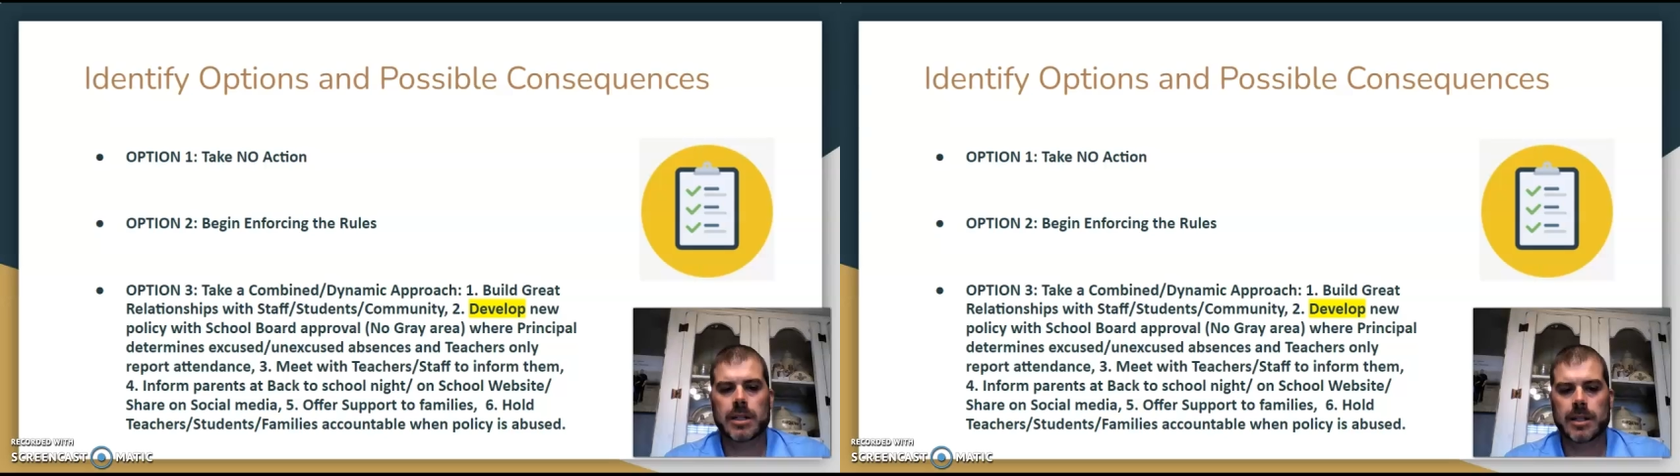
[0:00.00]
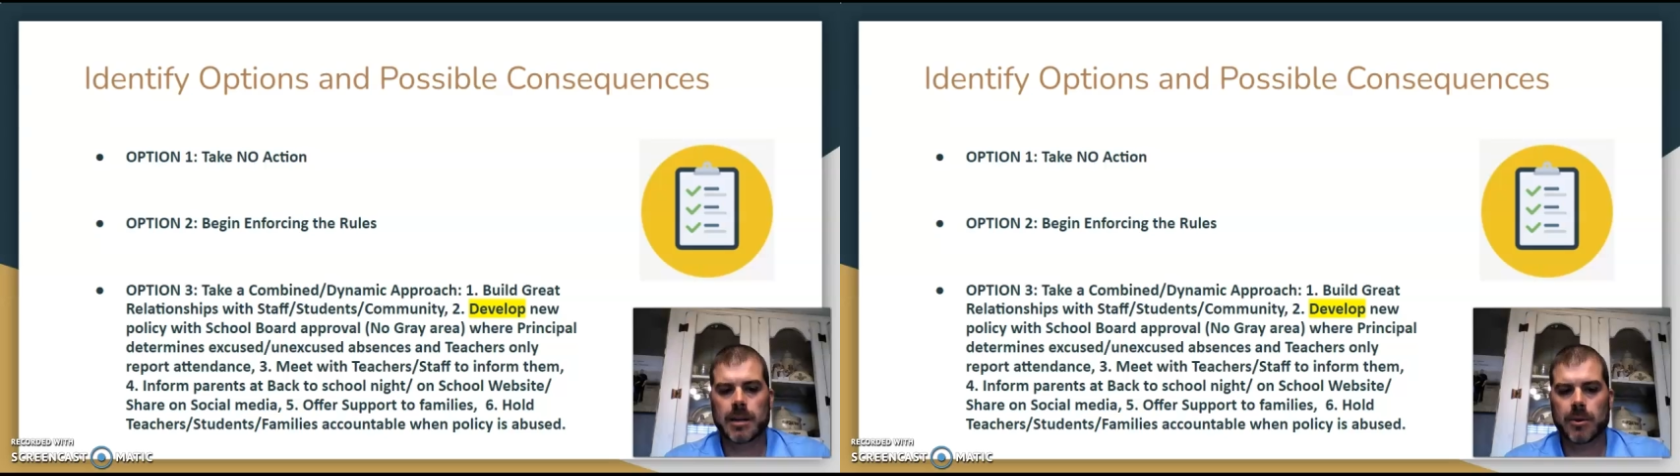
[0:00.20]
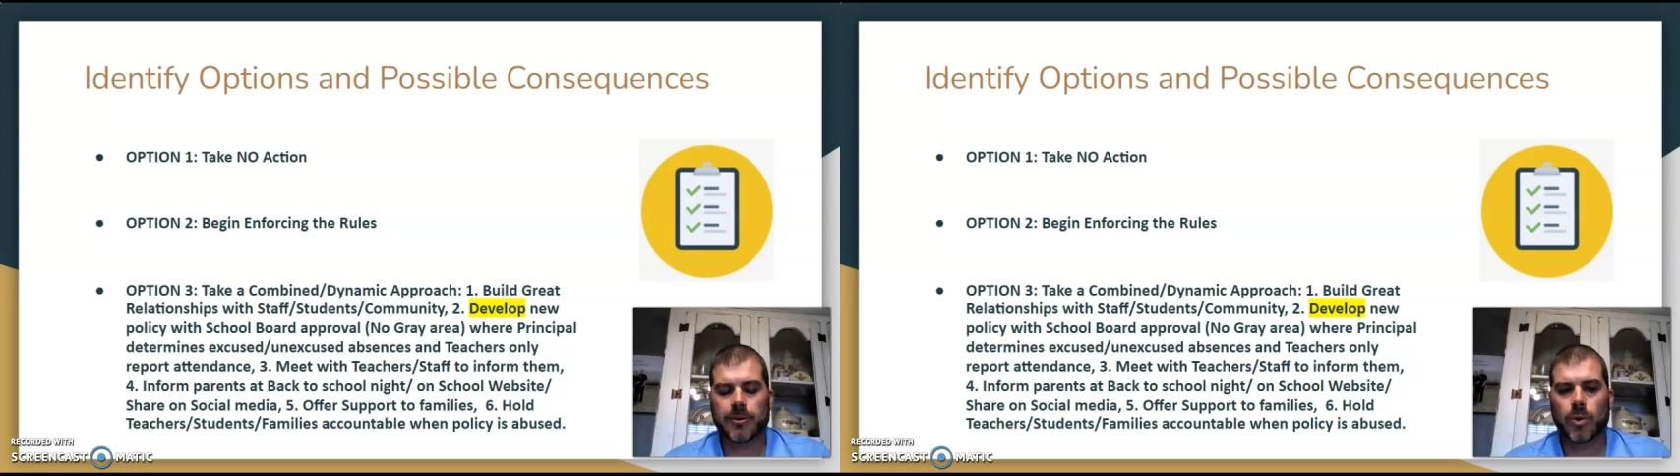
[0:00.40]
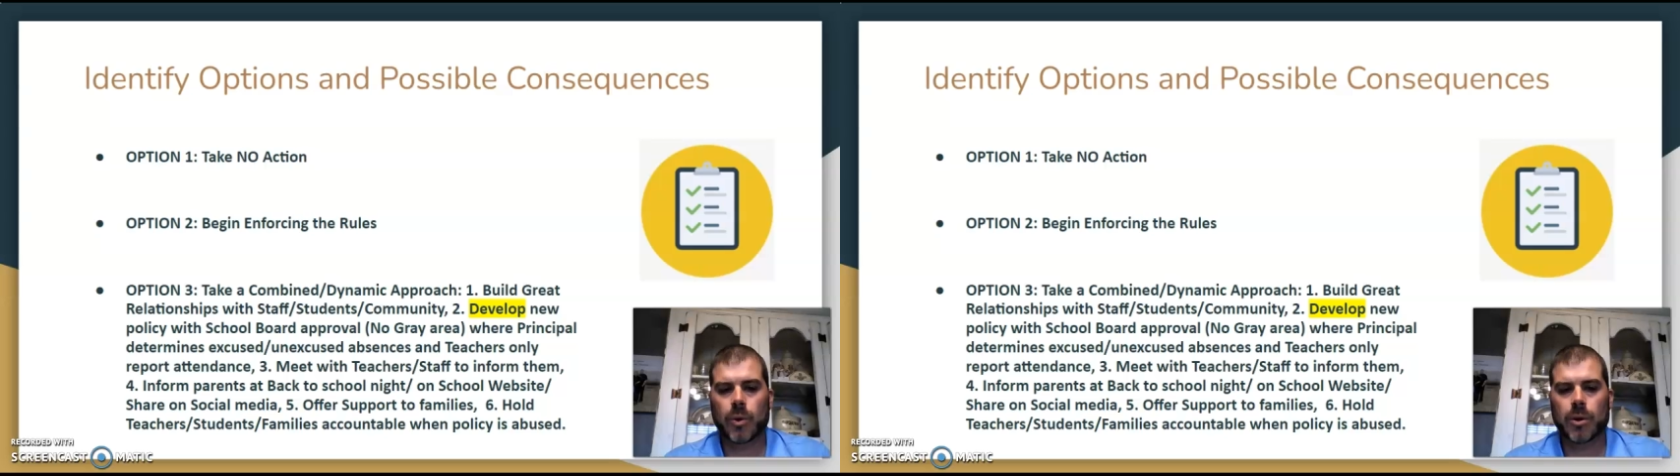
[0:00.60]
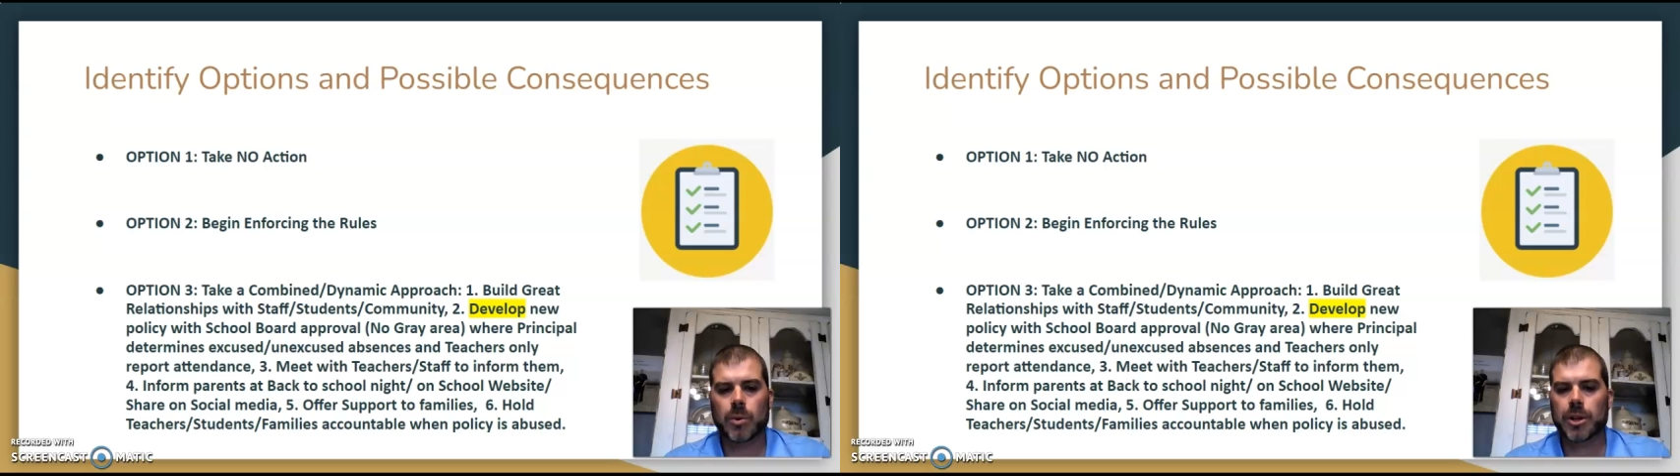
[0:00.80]
Number
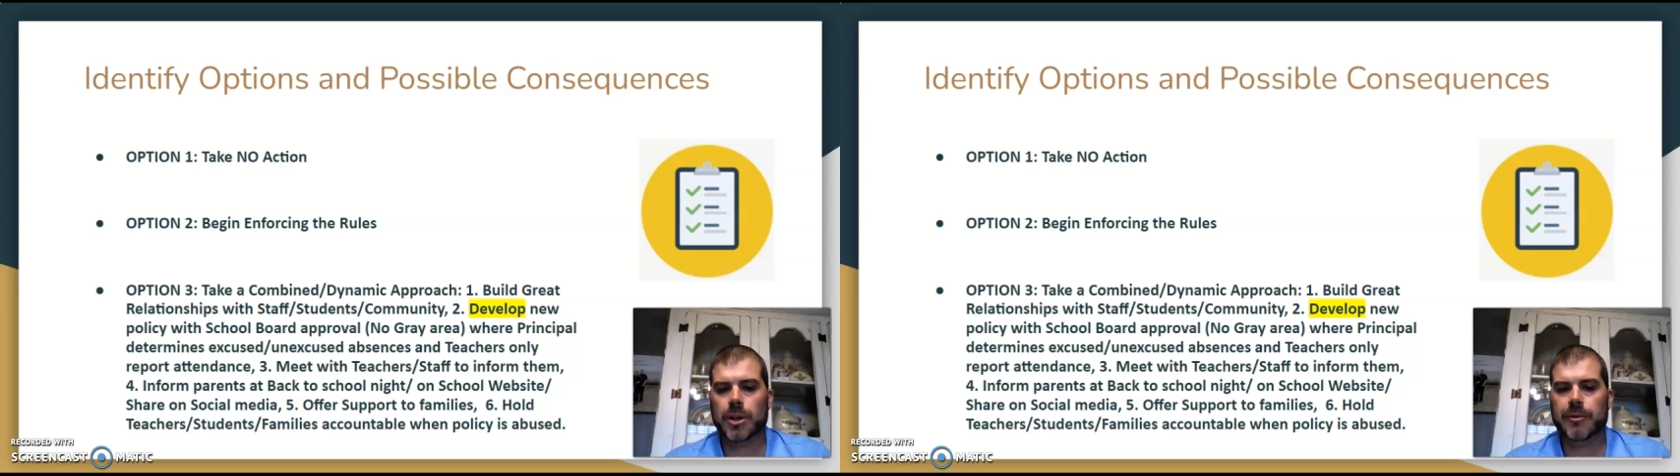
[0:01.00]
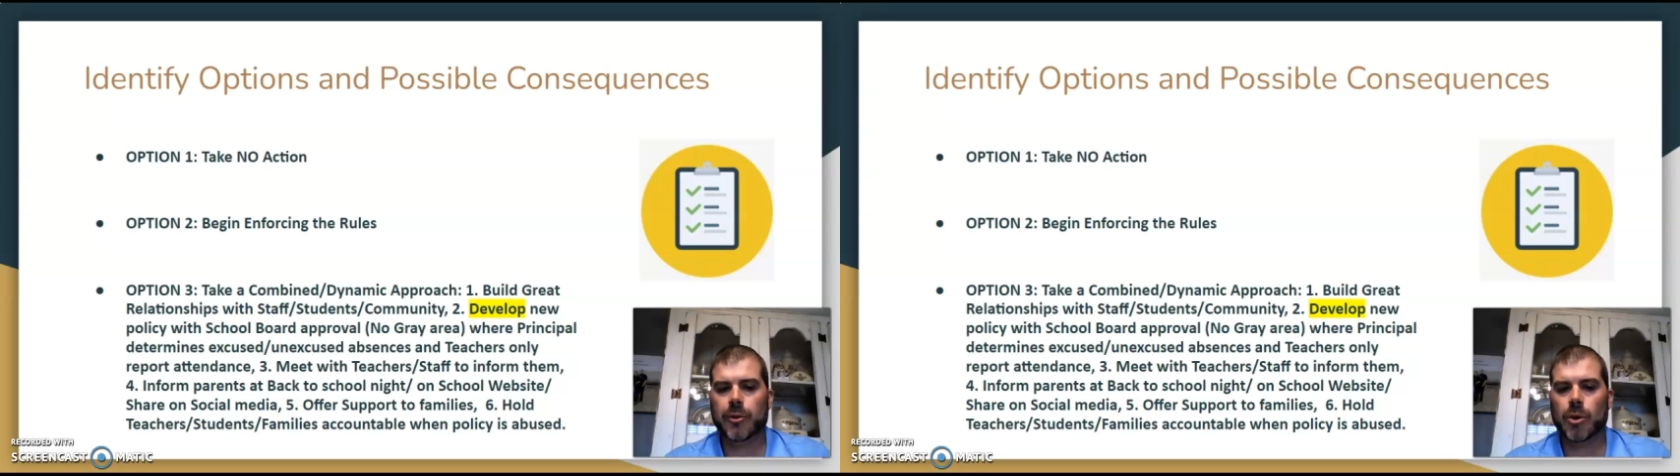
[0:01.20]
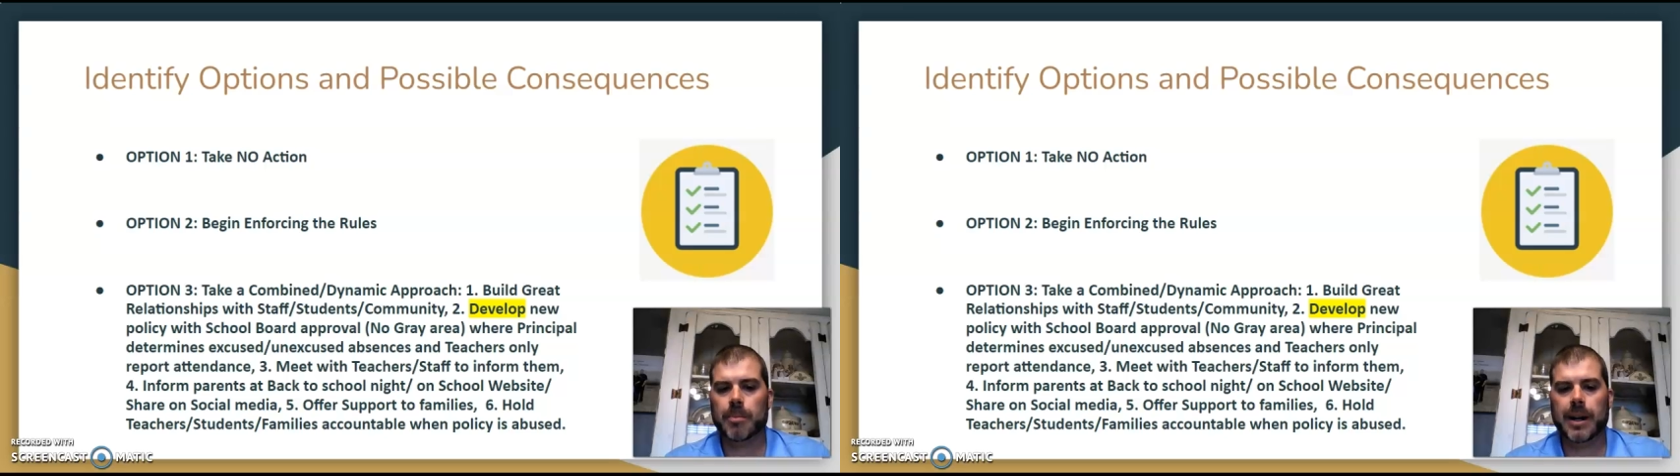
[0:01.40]
four, we're going to inform